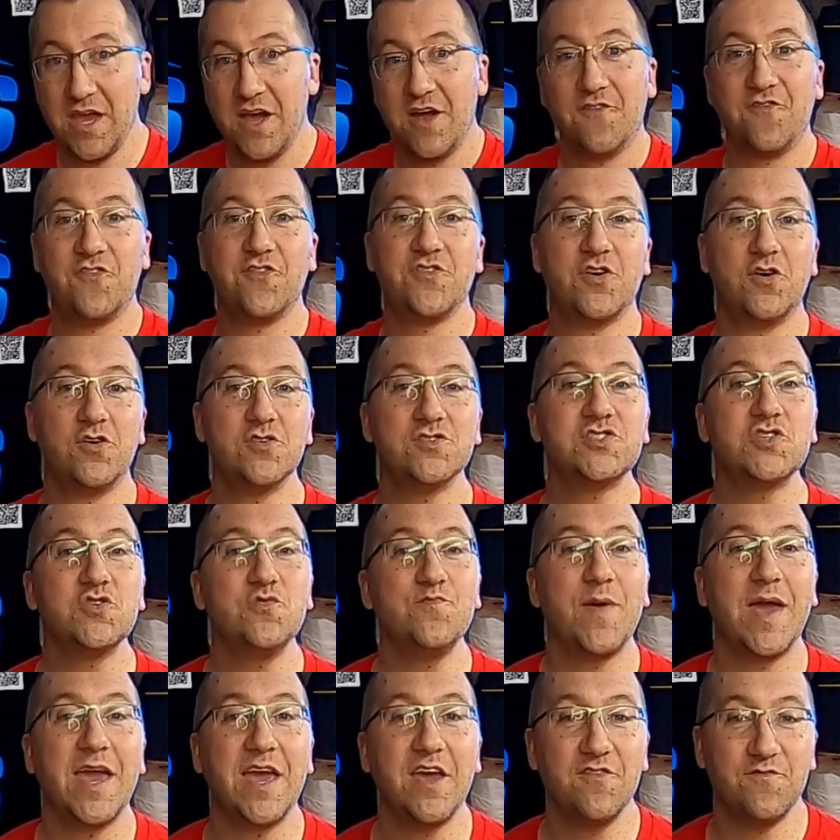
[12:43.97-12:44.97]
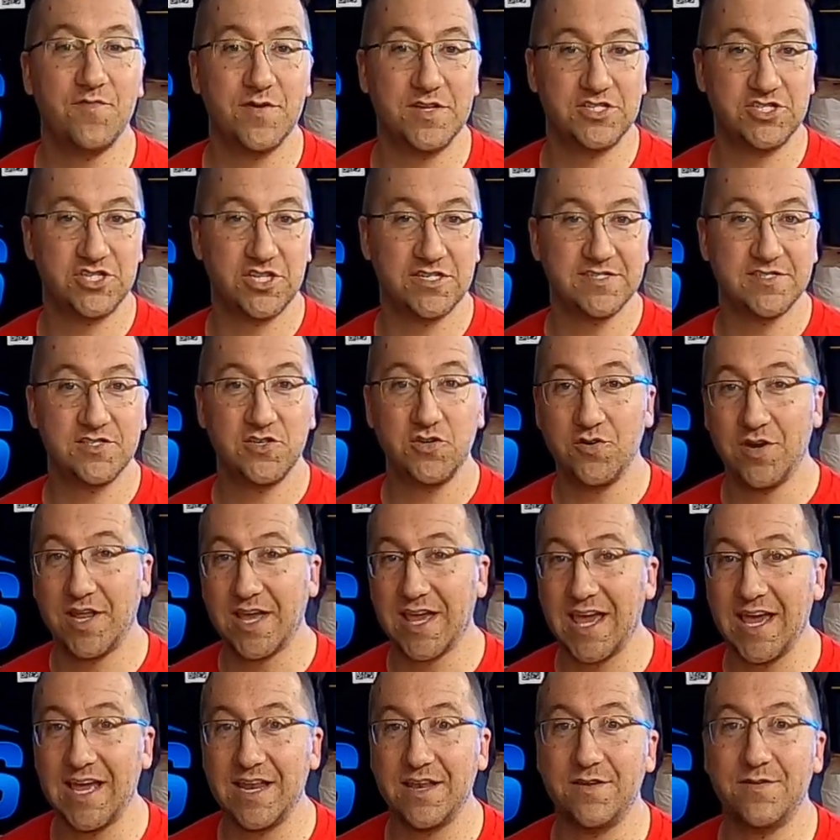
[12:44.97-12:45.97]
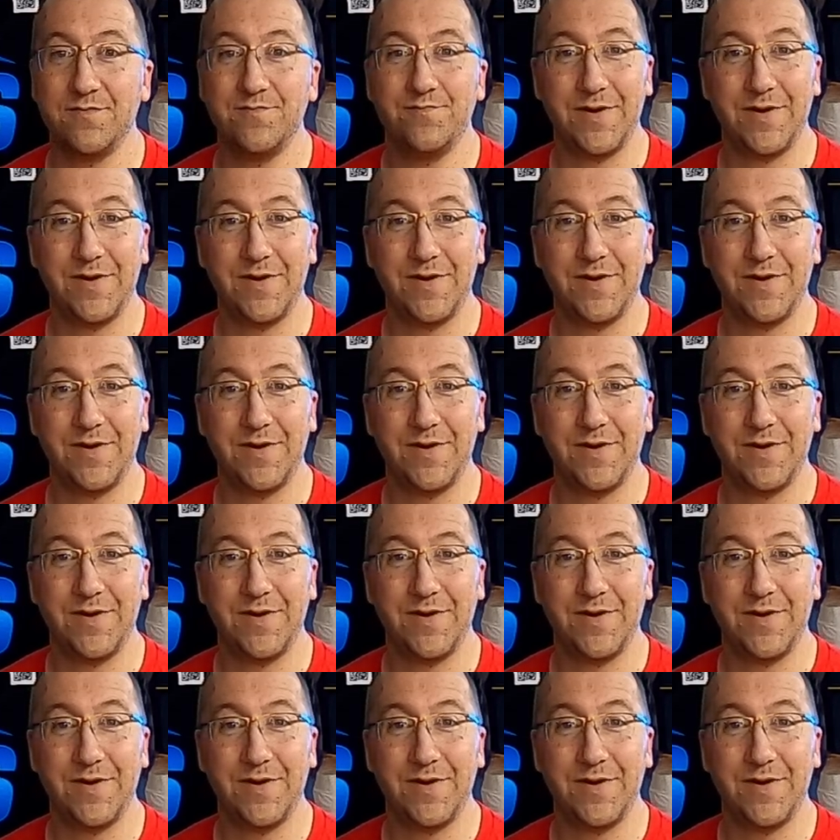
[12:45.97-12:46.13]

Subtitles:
For those who may have been just tuning in,